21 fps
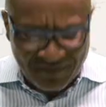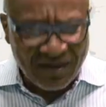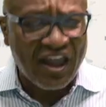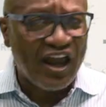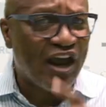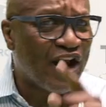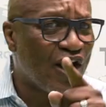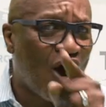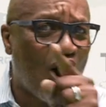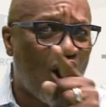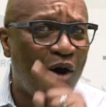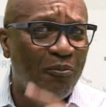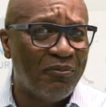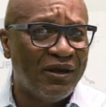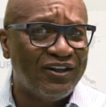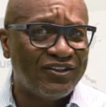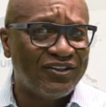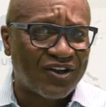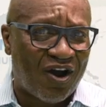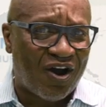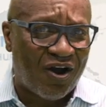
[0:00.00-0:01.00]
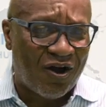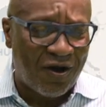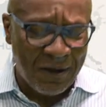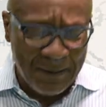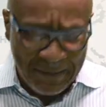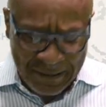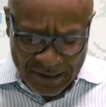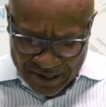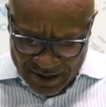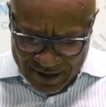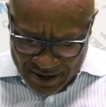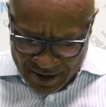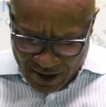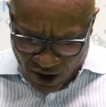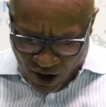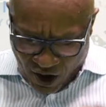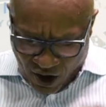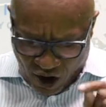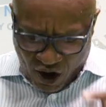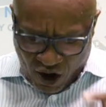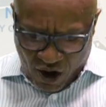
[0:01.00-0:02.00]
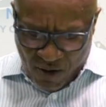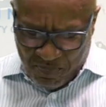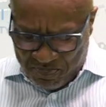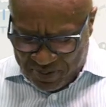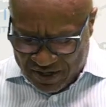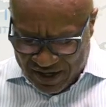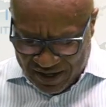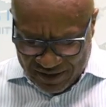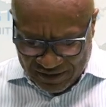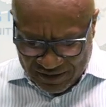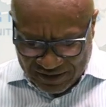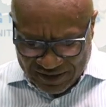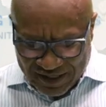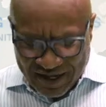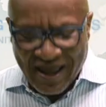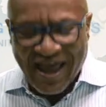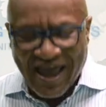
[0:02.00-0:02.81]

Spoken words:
and all means all peace,